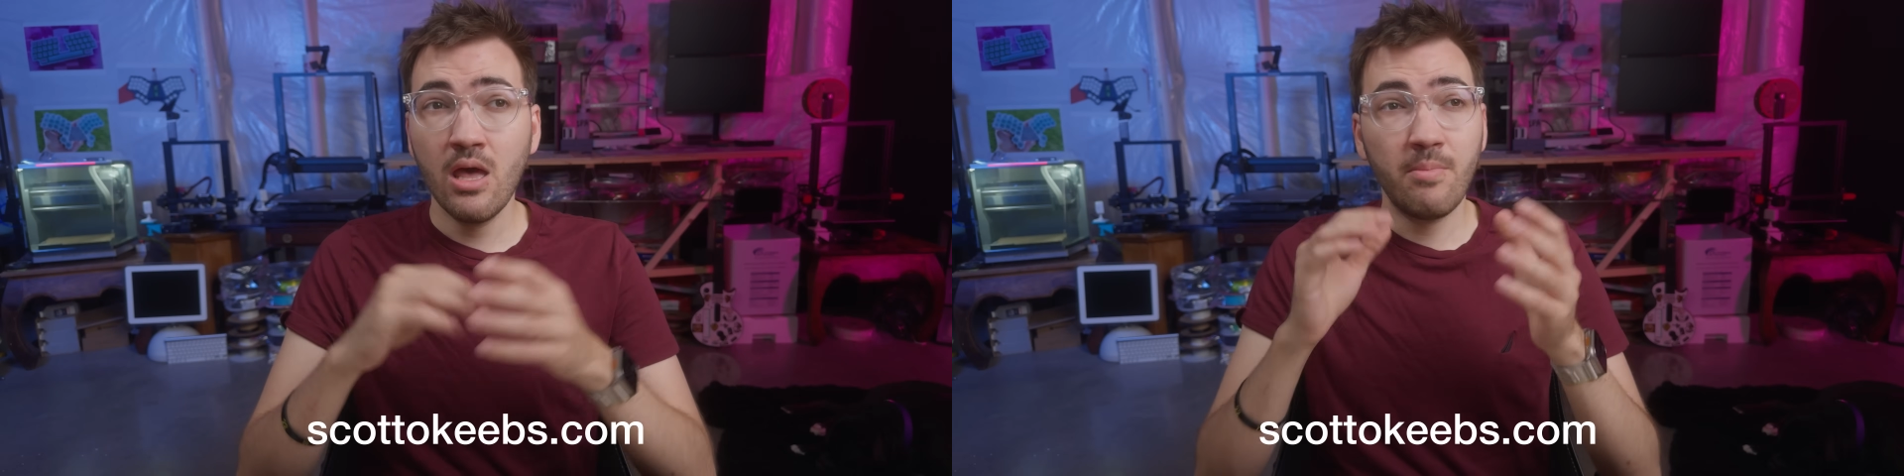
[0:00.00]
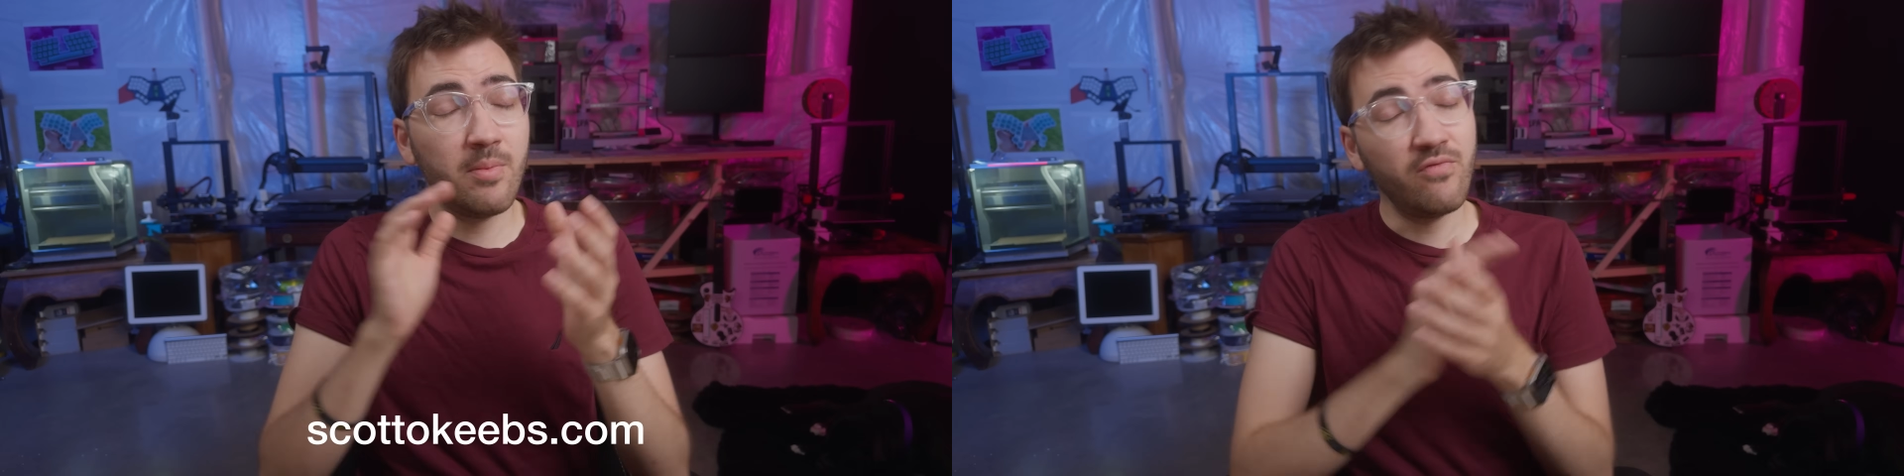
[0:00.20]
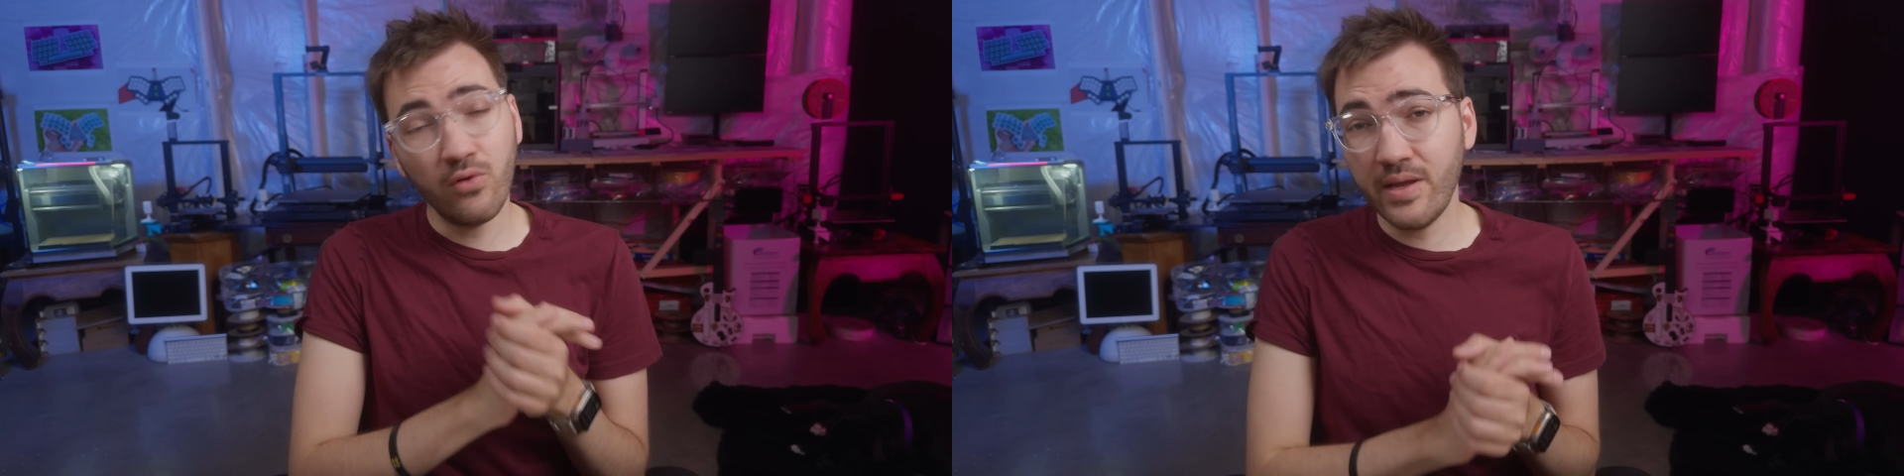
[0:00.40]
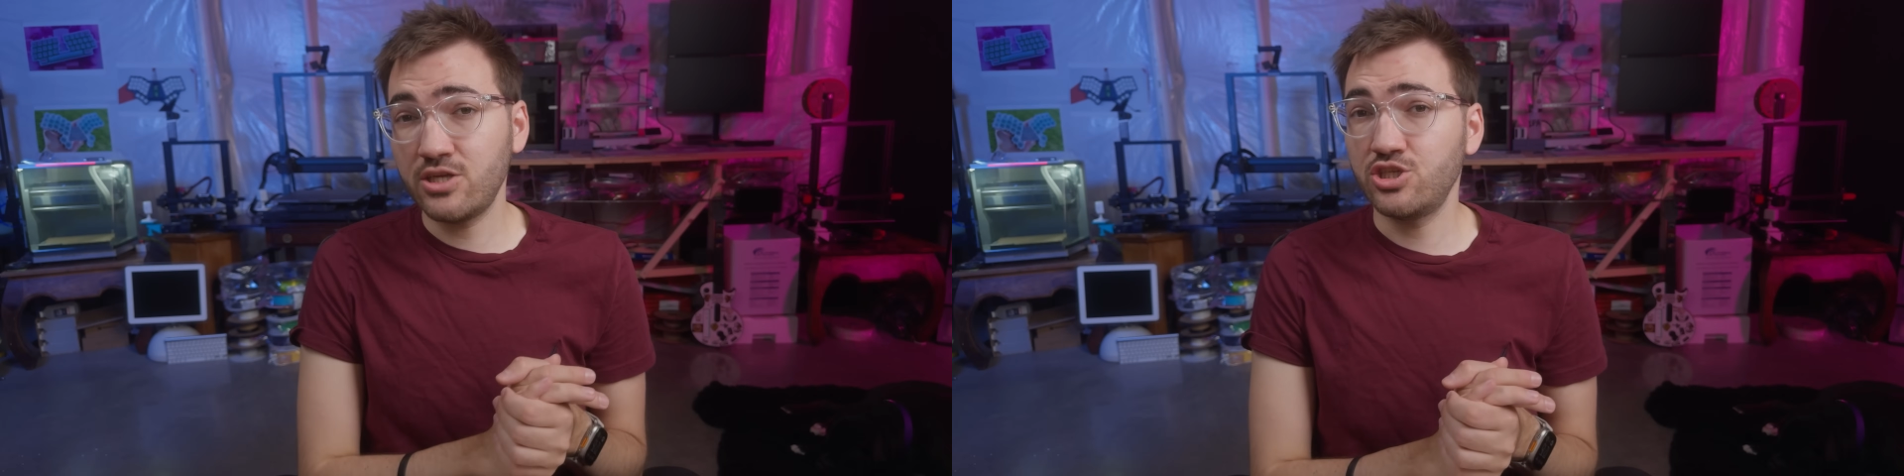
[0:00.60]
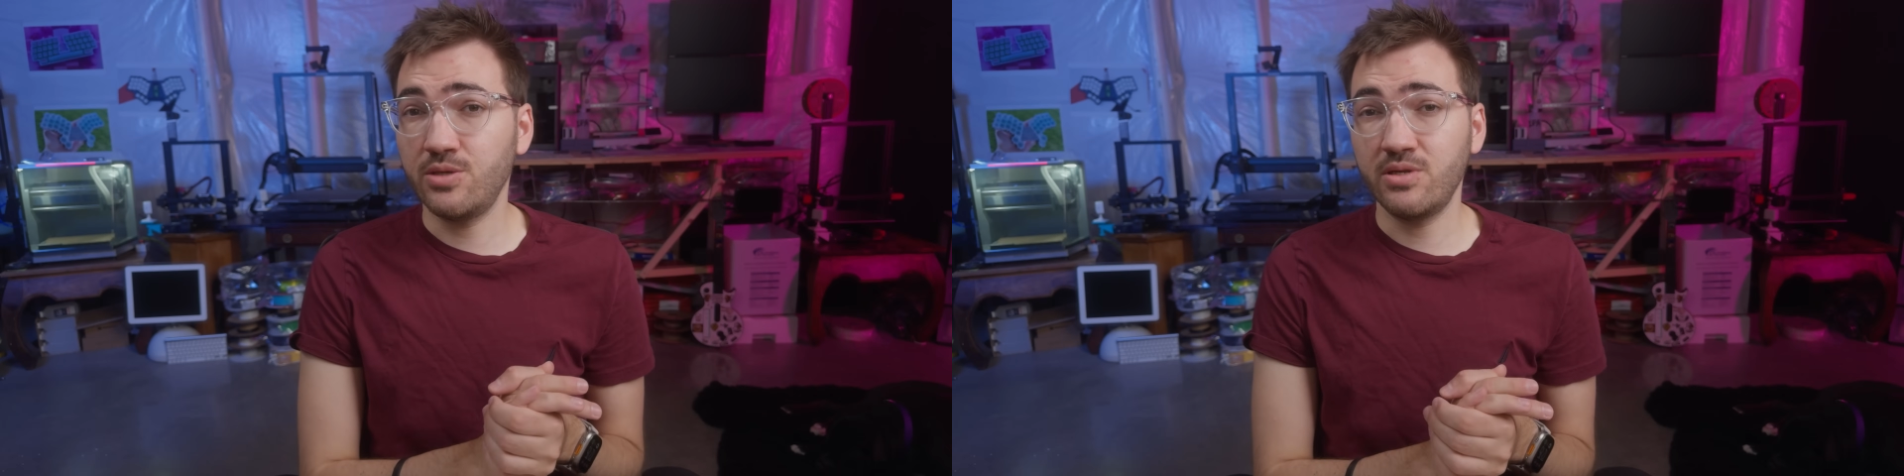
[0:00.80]
But before we
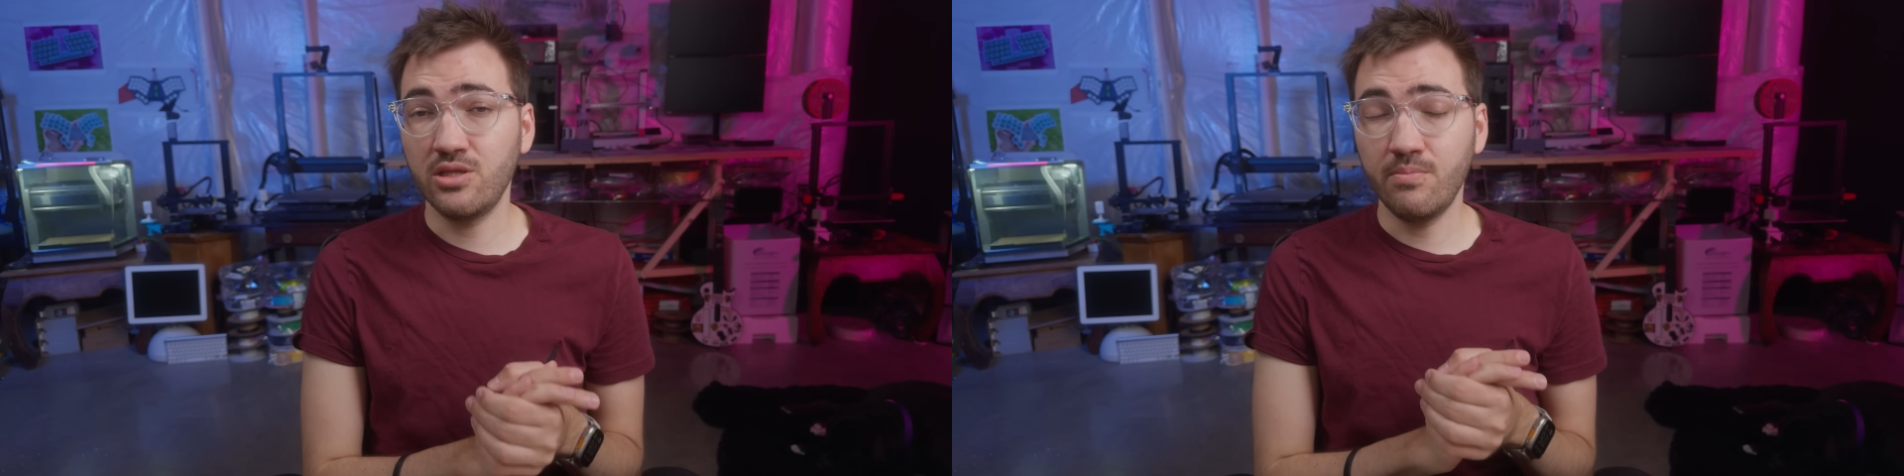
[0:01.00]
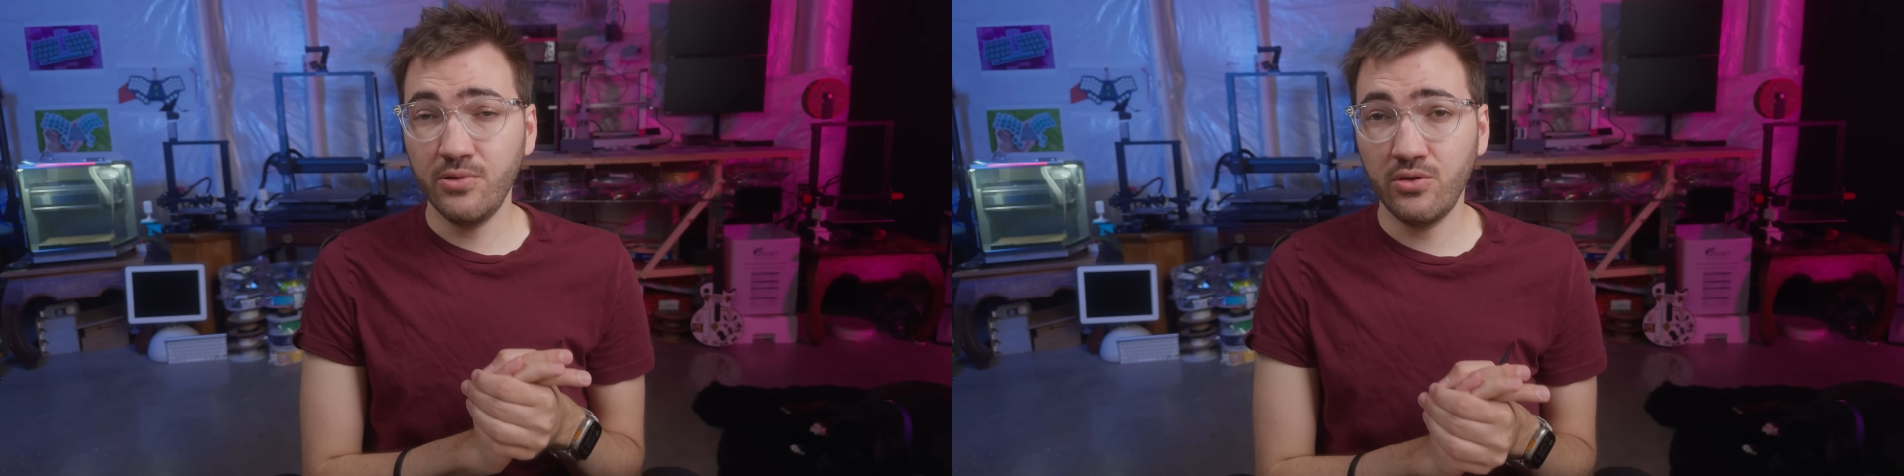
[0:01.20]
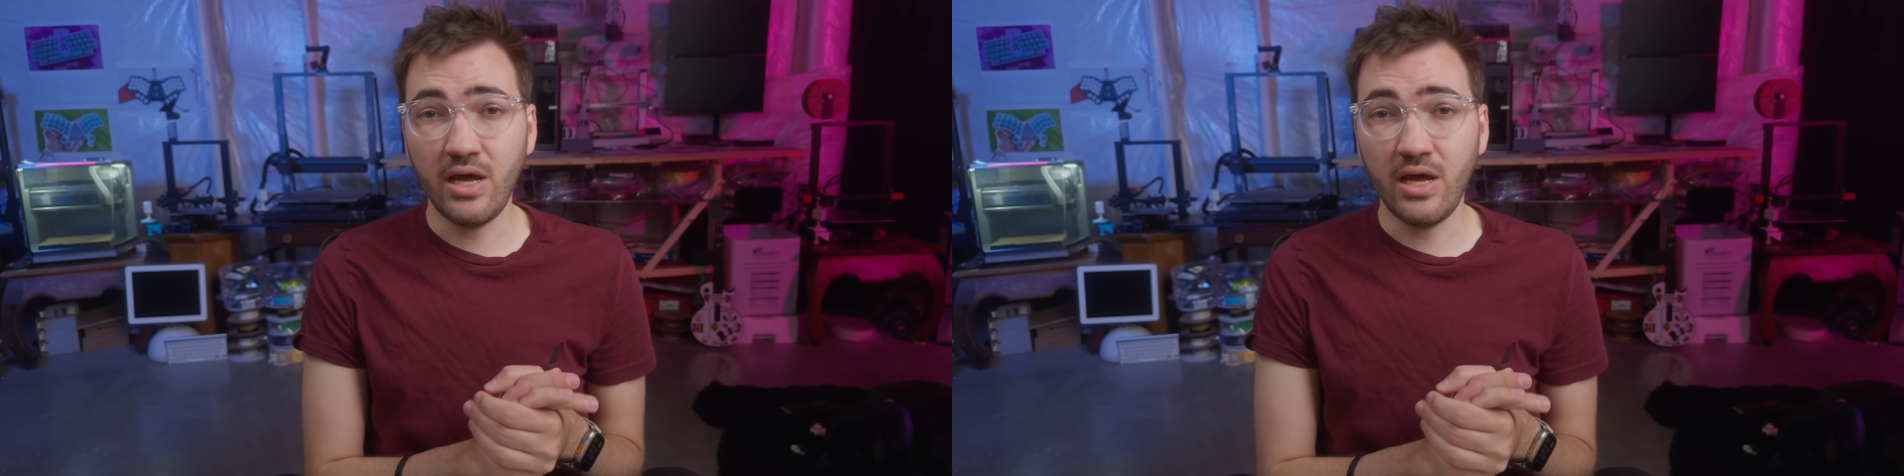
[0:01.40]
actually jump into the build,